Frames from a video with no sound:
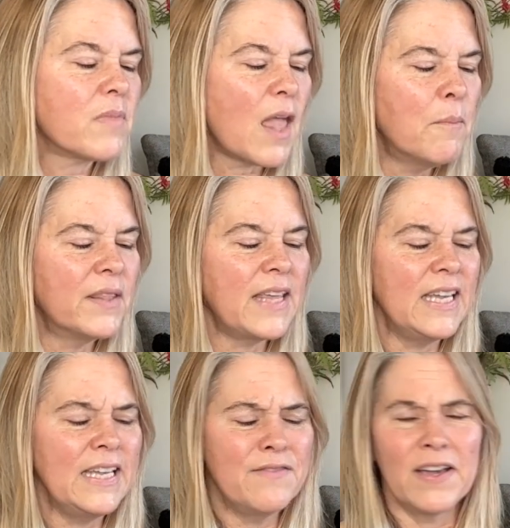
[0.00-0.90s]
but they
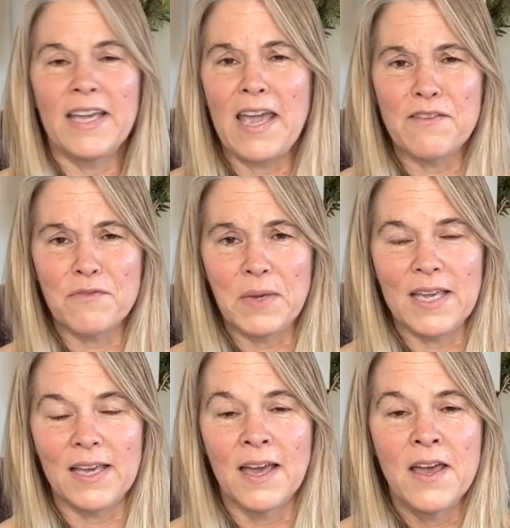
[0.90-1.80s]
even gave
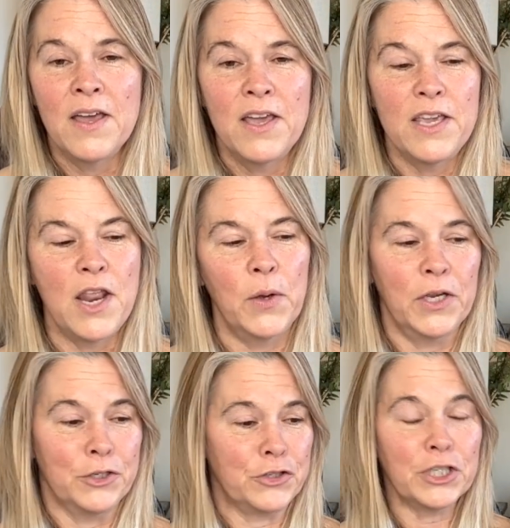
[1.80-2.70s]
me,
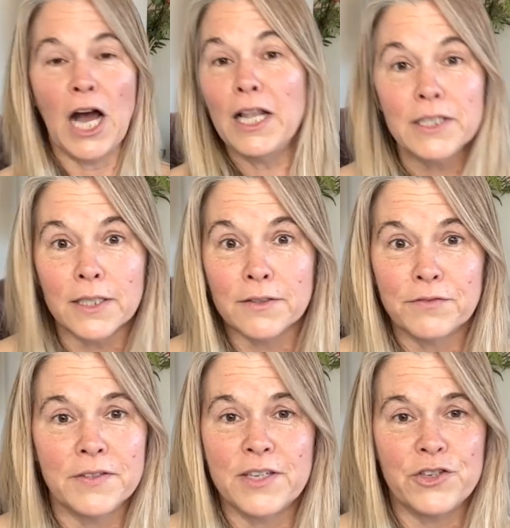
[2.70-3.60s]
here's your color
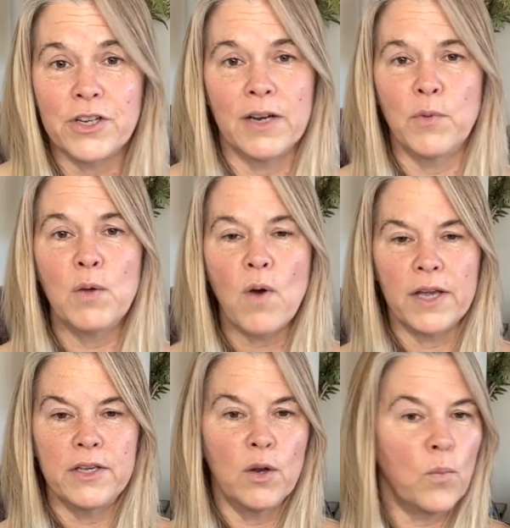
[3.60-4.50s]
for this year, and we
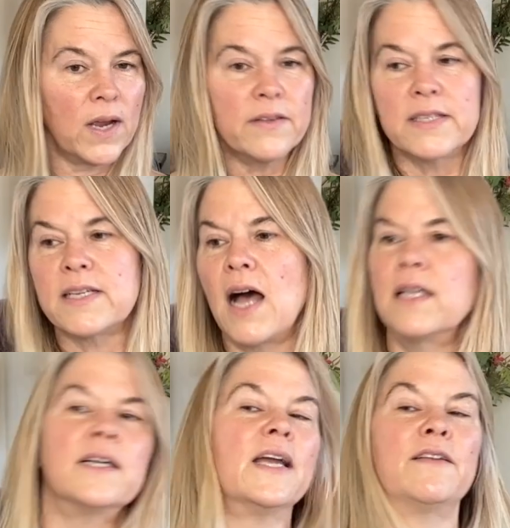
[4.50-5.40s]
want you to wear this
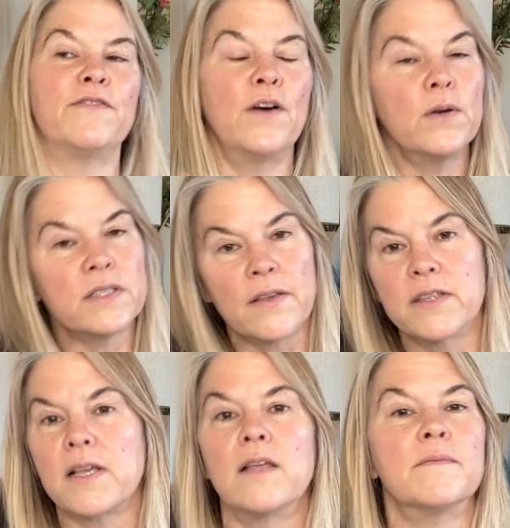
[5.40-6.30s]
color and focus on
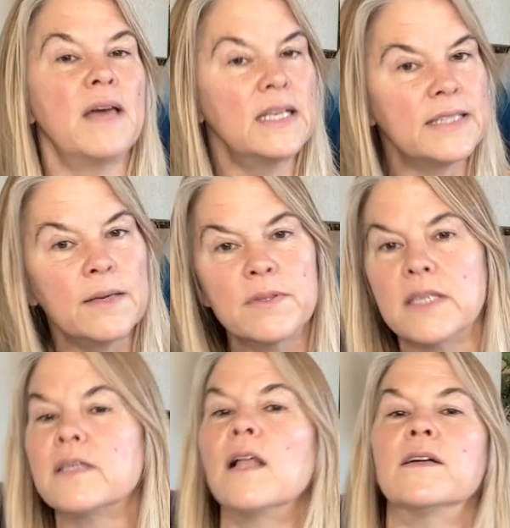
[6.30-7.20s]
this color, meditate with
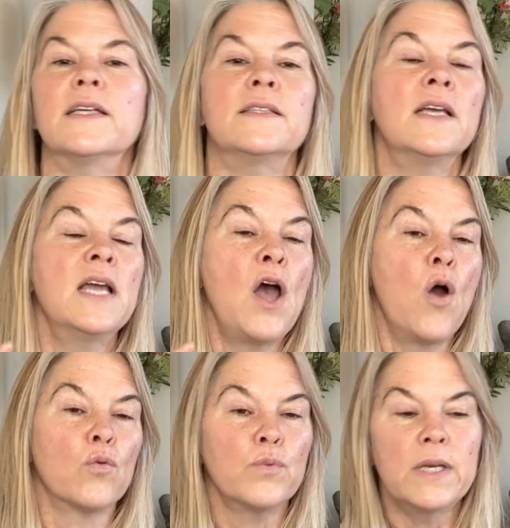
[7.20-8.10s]
this color, and
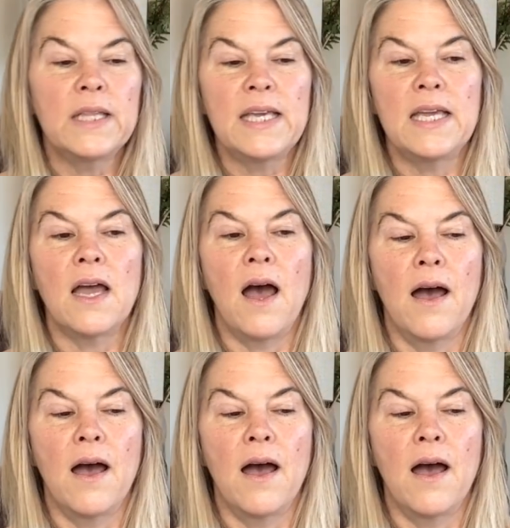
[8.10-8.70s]
really